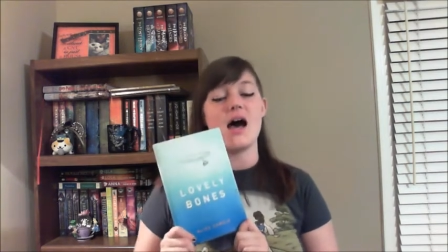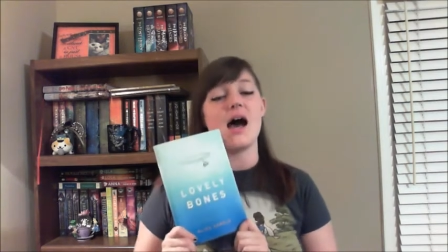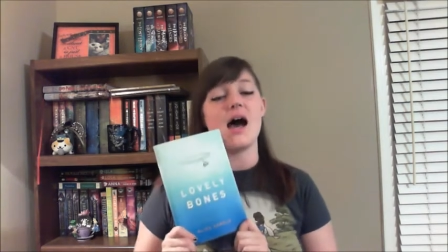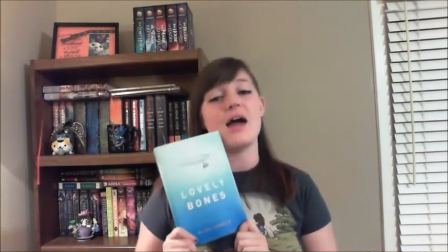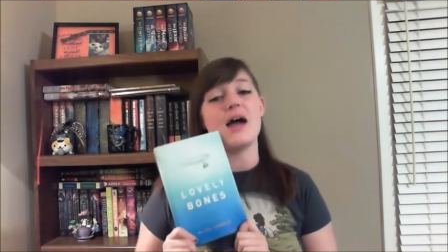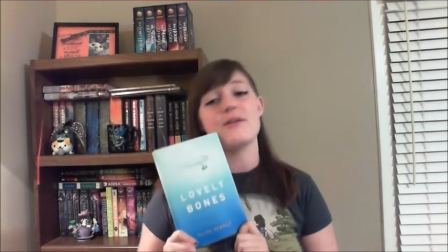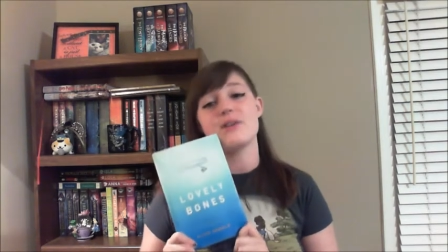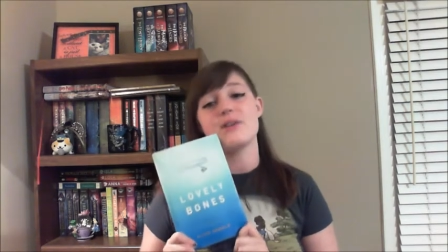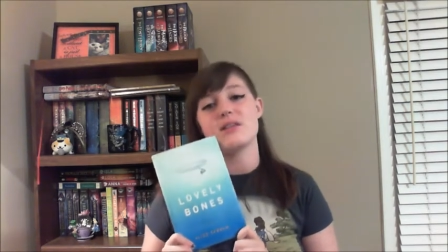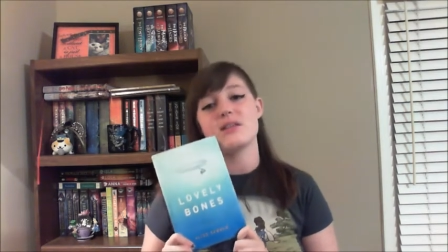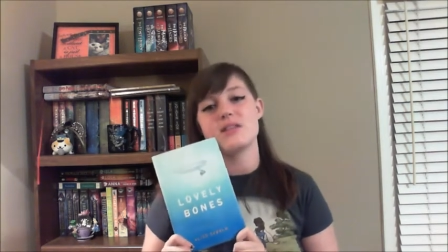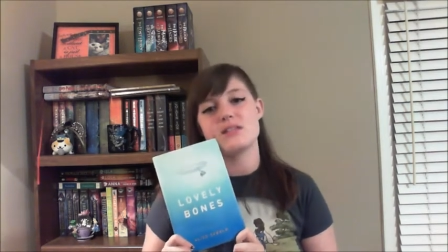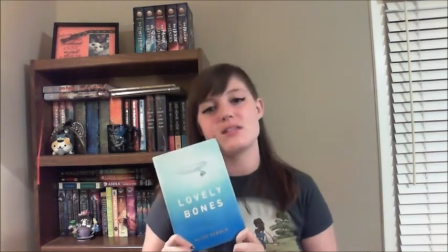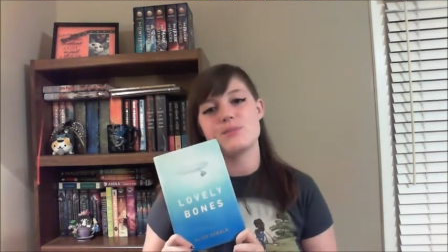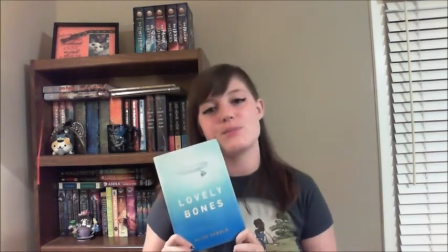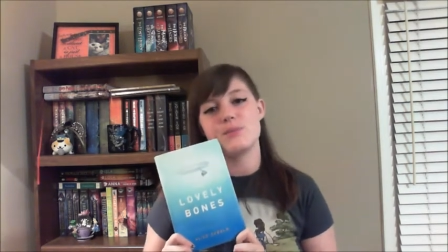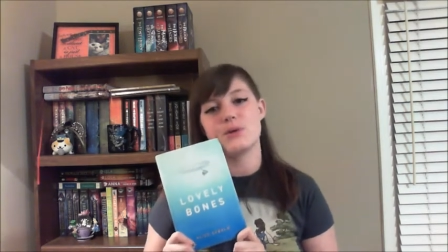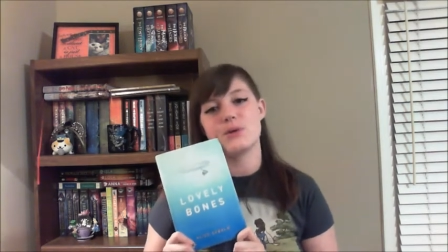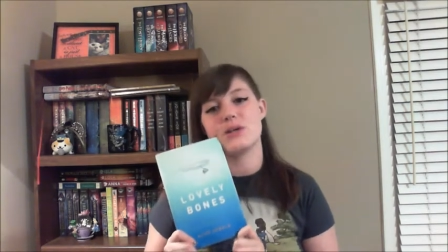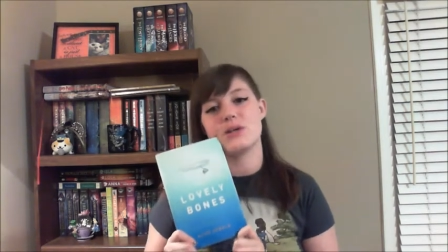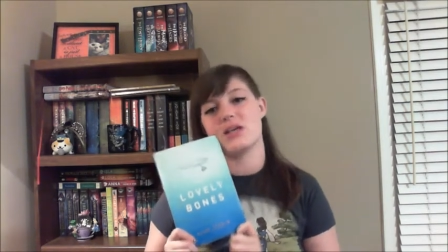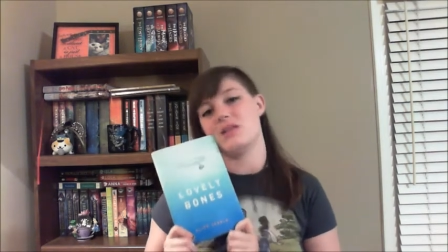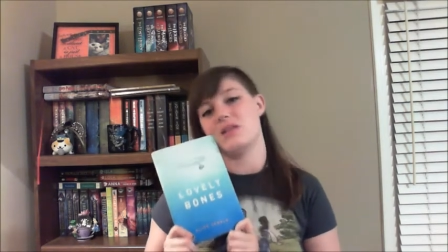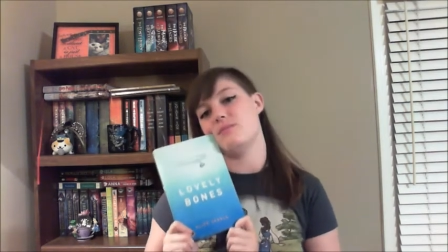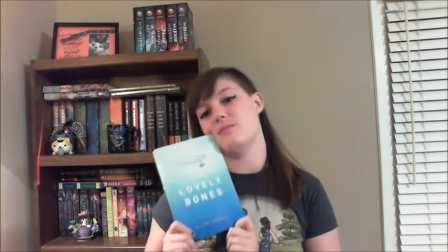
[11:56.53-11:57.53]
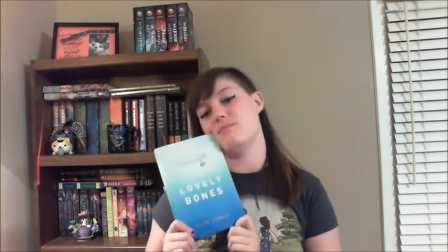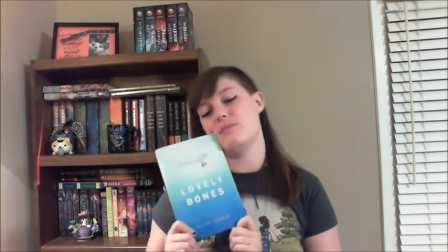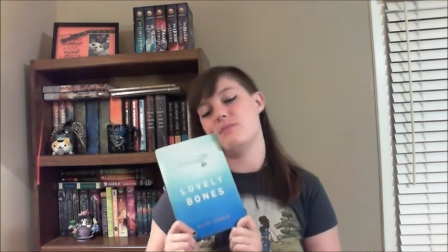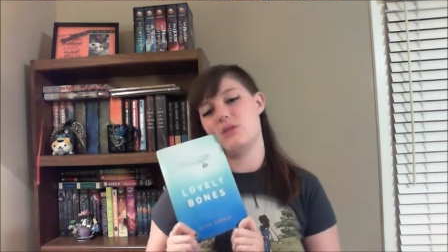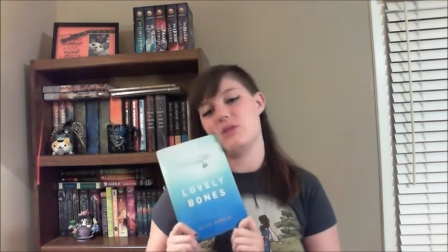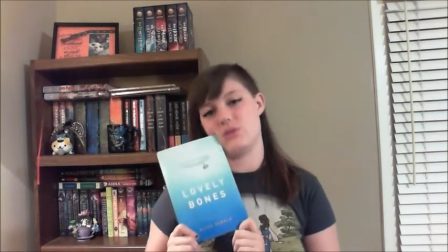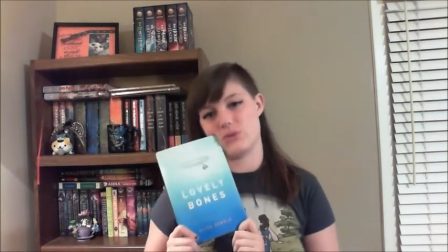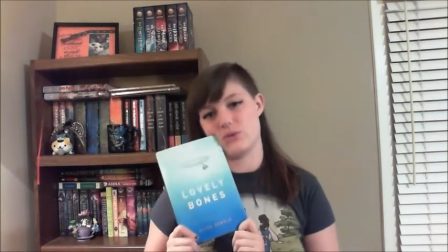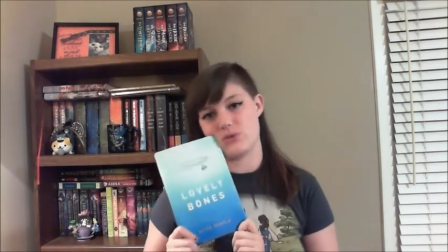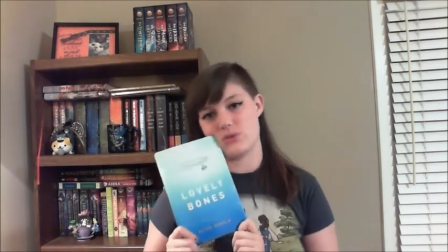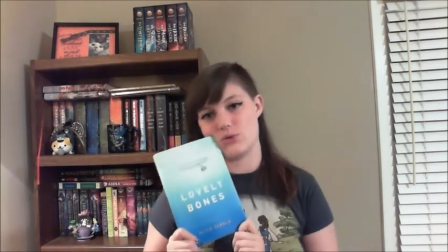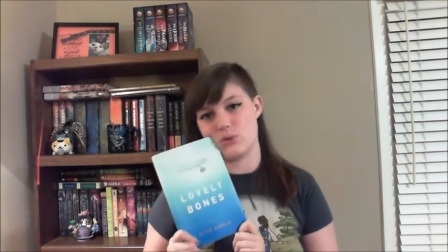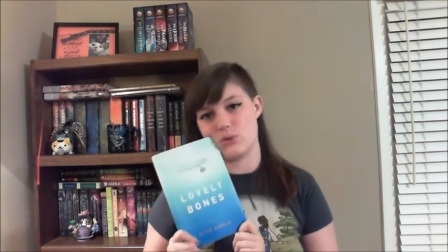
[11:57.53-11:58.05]
I read this book in
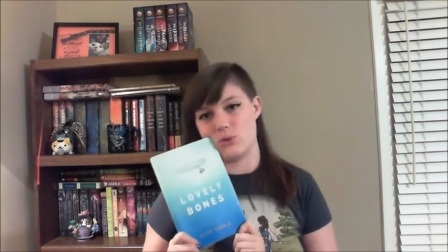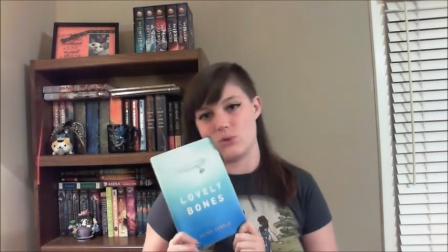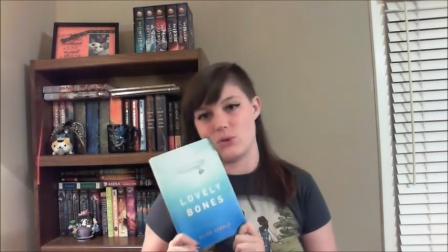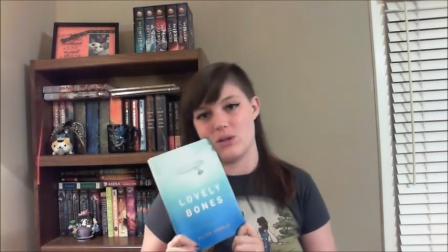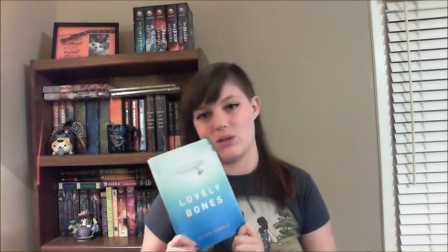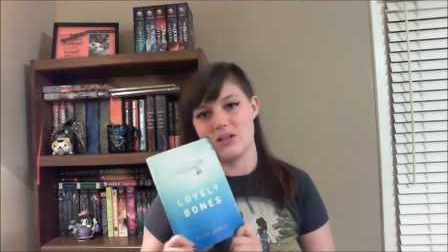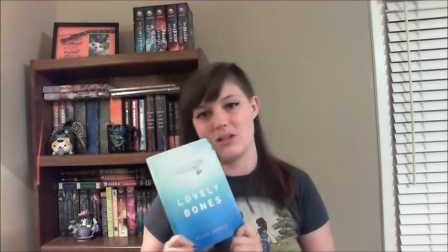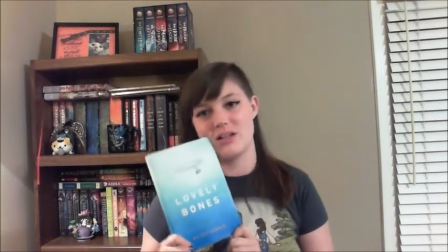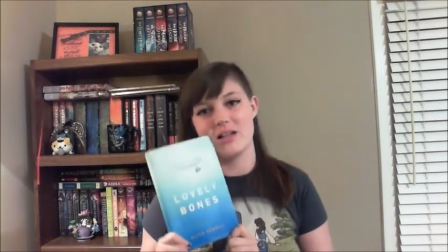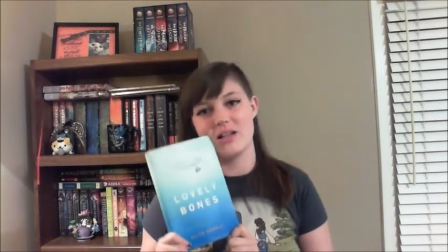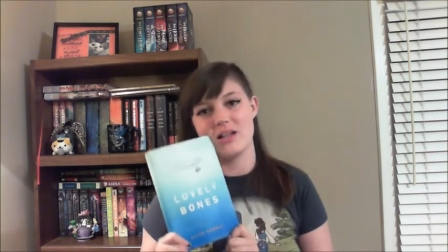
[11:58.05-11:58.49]
middle school